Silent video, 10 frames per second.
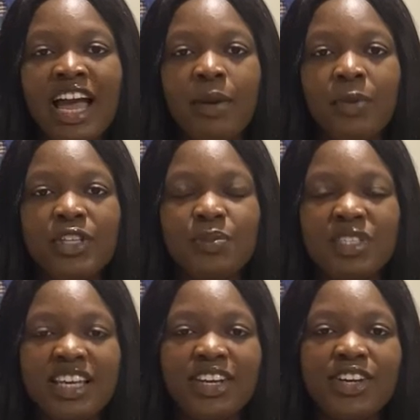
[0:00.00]
and i'm going to
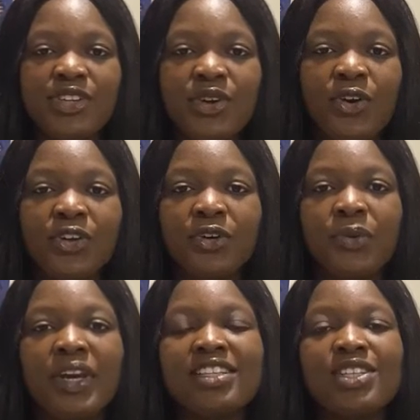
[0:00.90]
be taking you on a
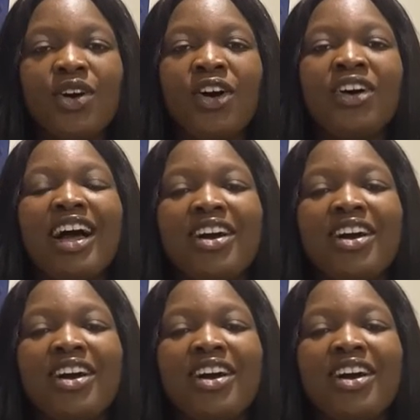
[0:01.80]
quick tour